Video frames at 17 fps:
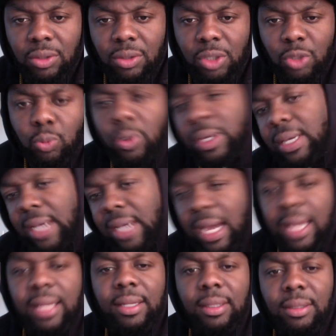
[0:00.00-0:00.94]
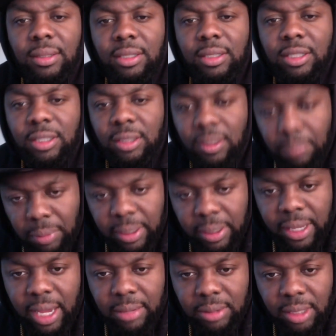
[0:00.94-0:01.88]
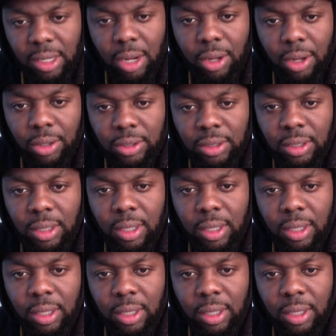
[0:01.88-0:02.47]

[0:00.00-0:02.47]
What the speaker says: because we got to play games at ours,